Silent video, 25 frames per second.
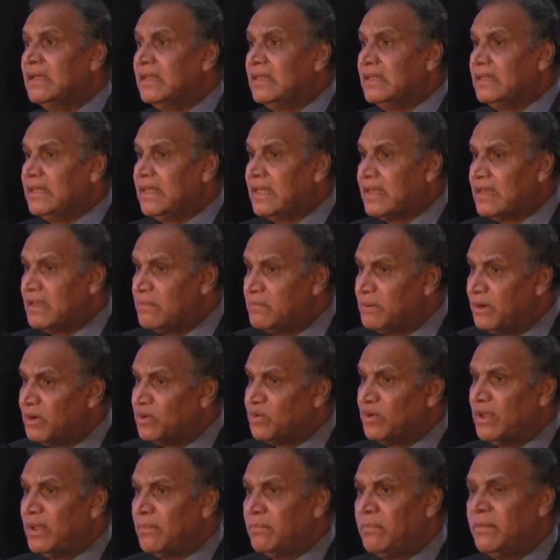they are able
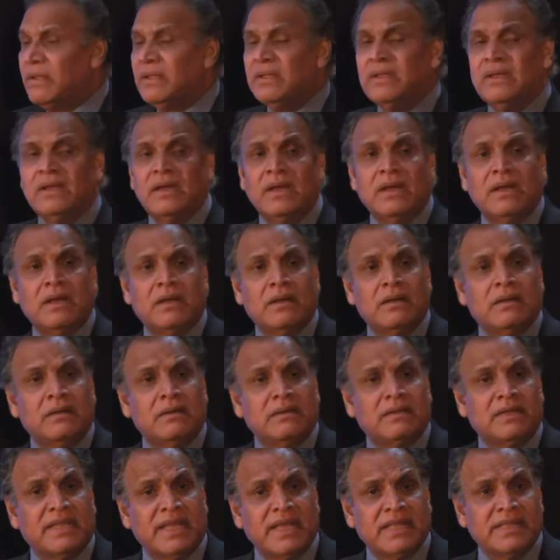
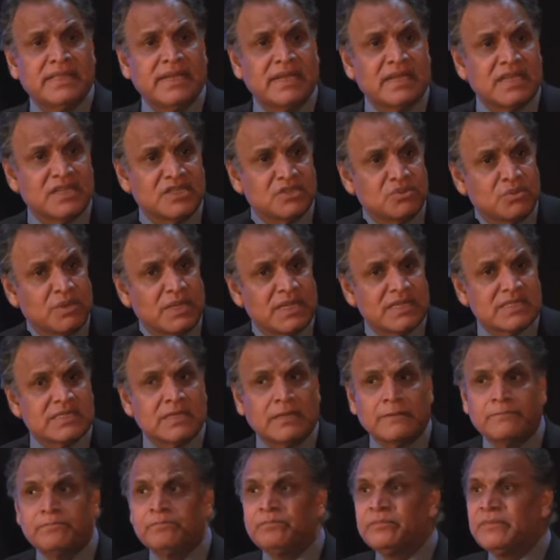to take that
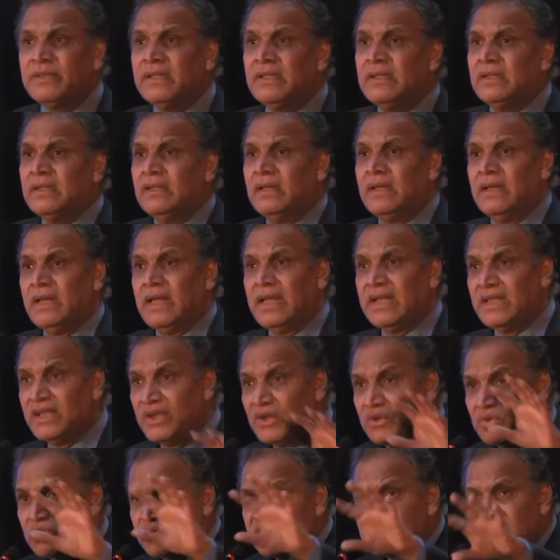education and
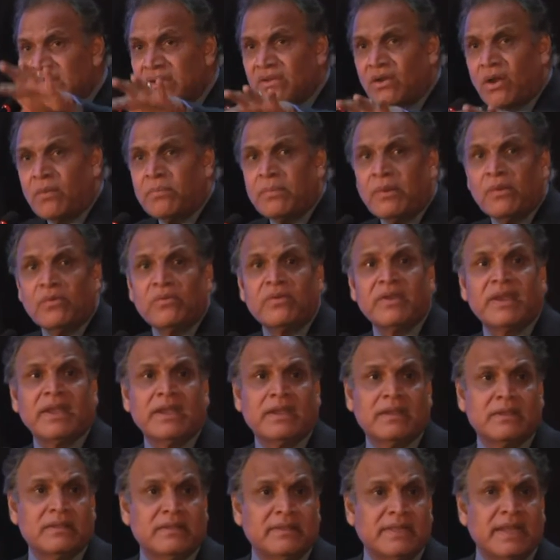reduce the dropout
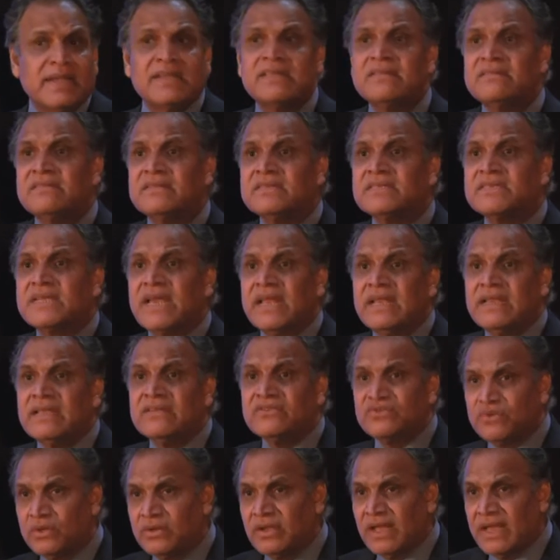rate. That is the
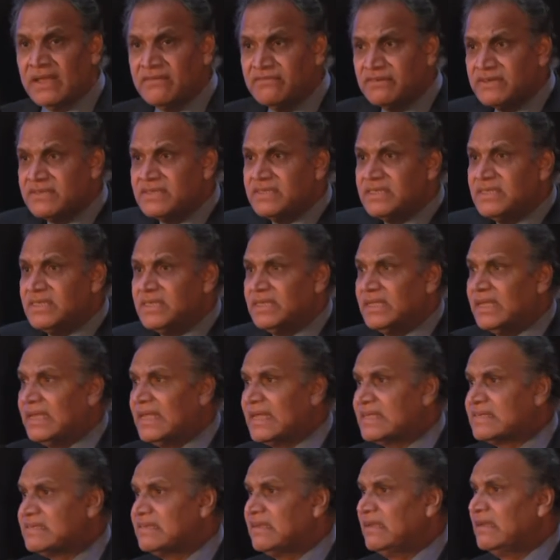challenge. So diversity and
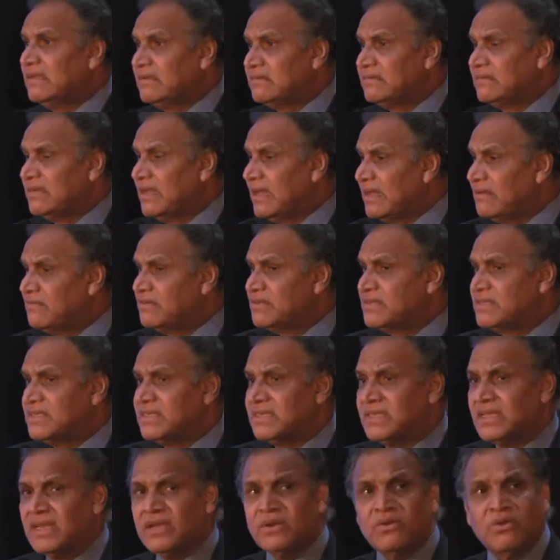excellence,
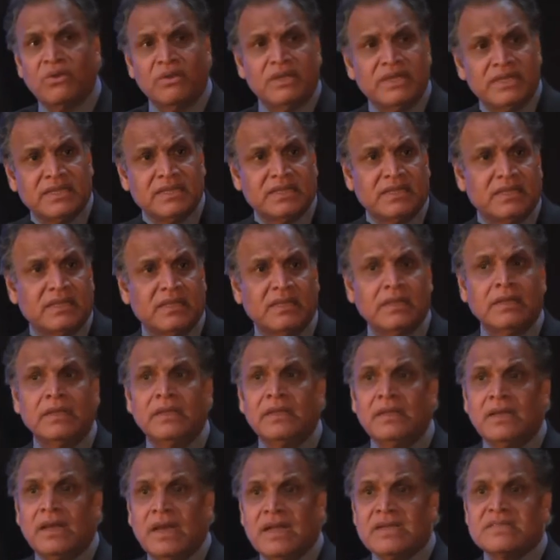diversity and quality
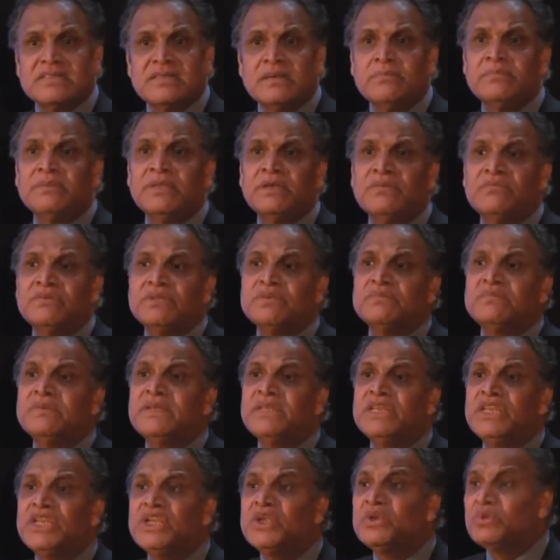are something which we
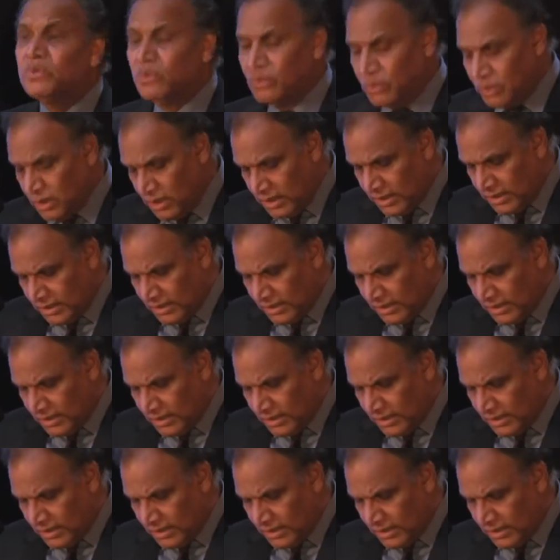need to